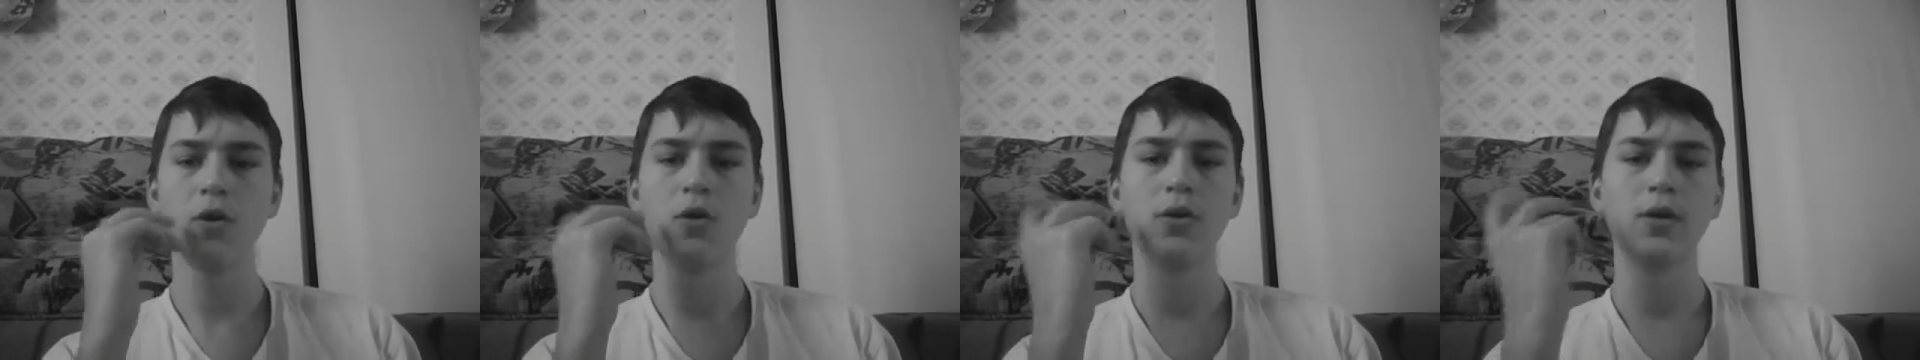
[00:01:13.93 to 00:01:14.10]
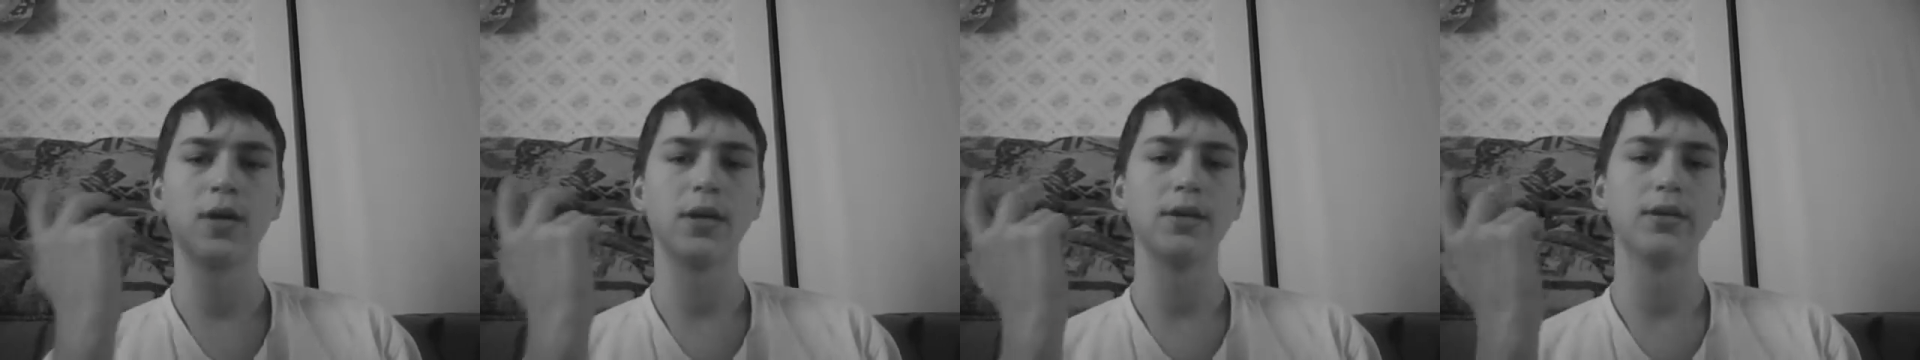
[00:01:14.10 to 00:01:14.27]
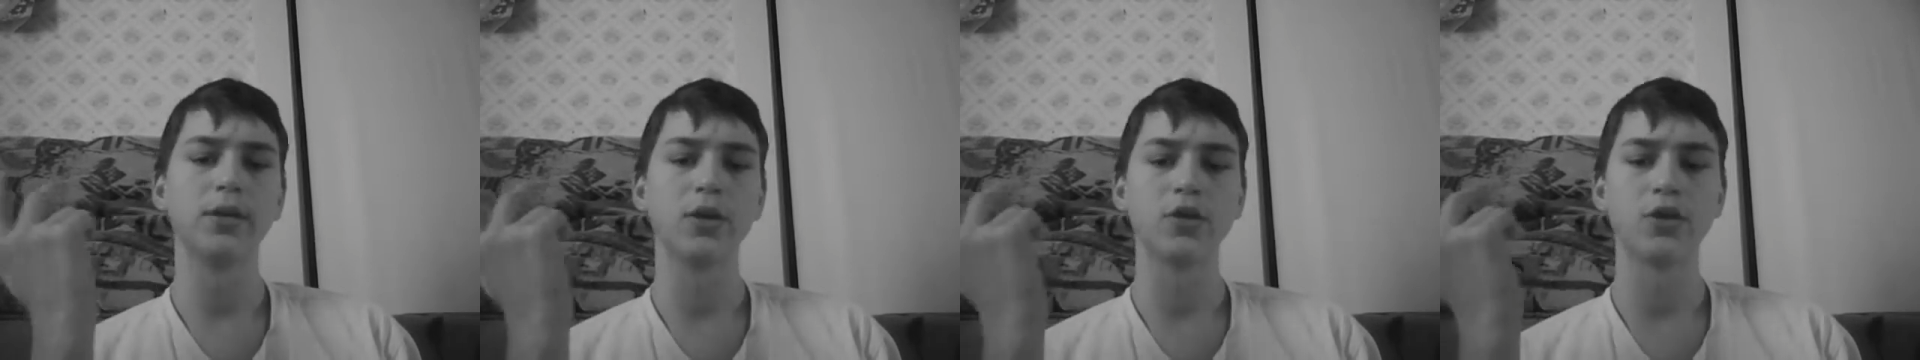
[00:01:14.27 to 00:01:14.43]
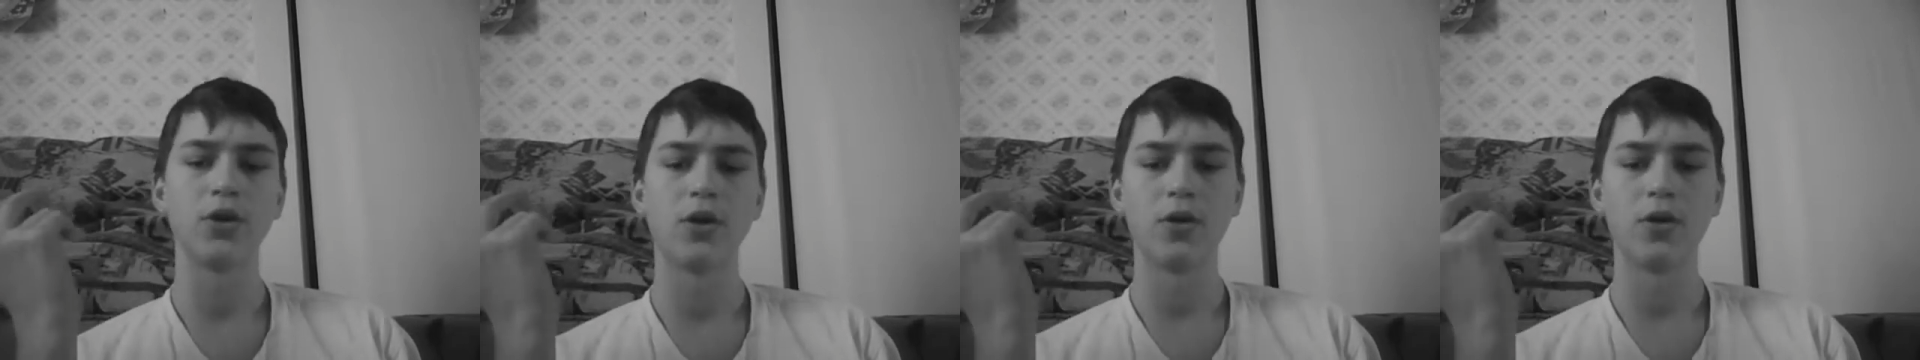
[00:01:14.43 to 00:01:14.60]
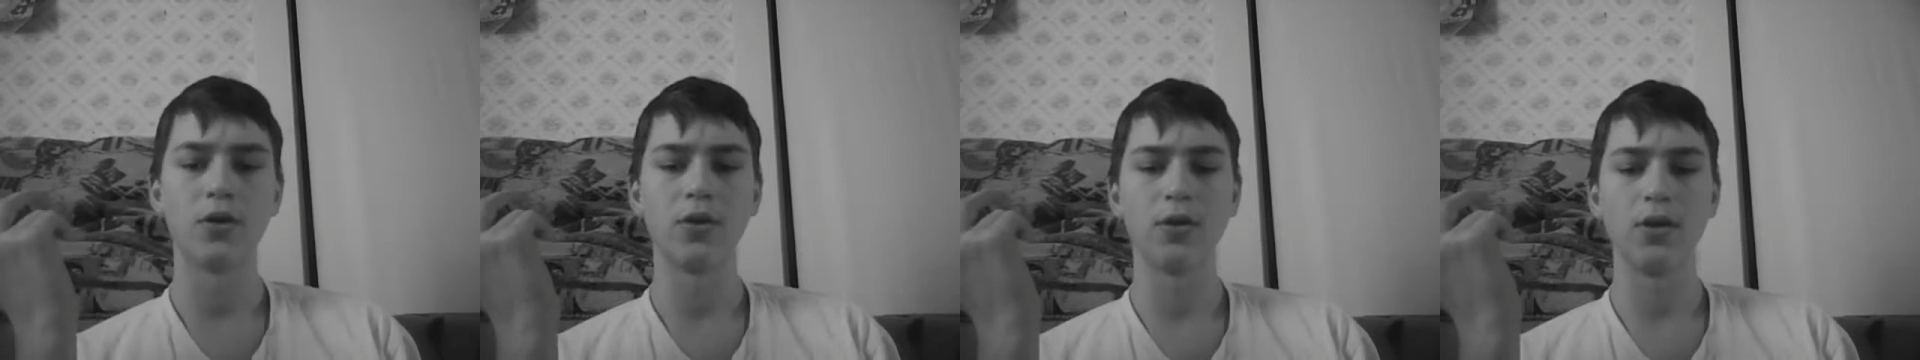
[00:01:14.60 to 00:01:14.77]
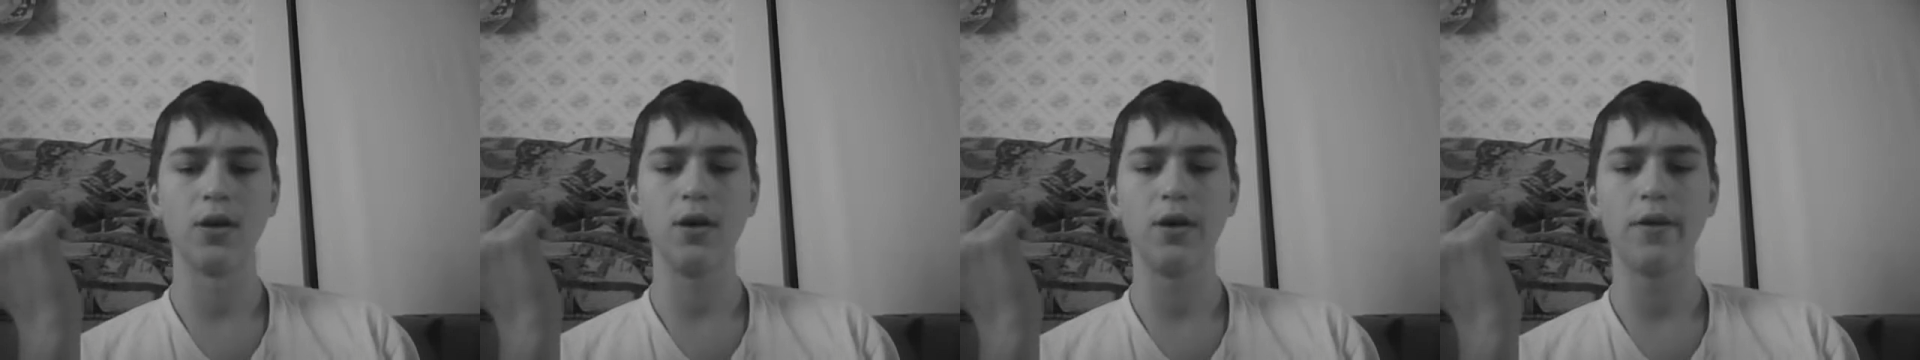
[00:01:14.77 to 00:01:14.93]
Okay, that's
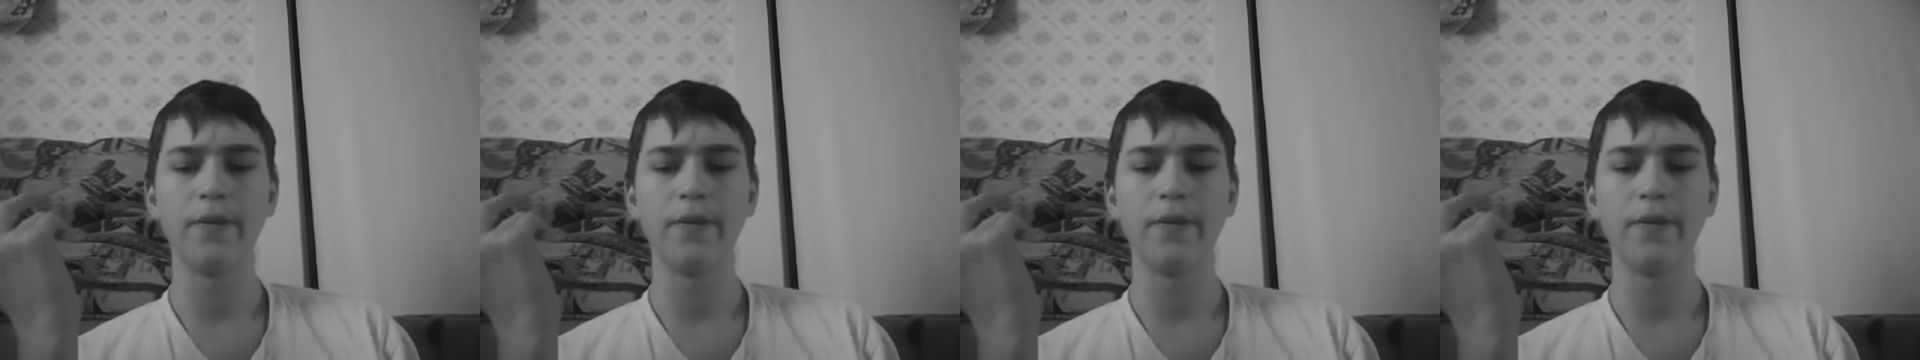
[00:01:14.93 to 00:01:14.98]
all.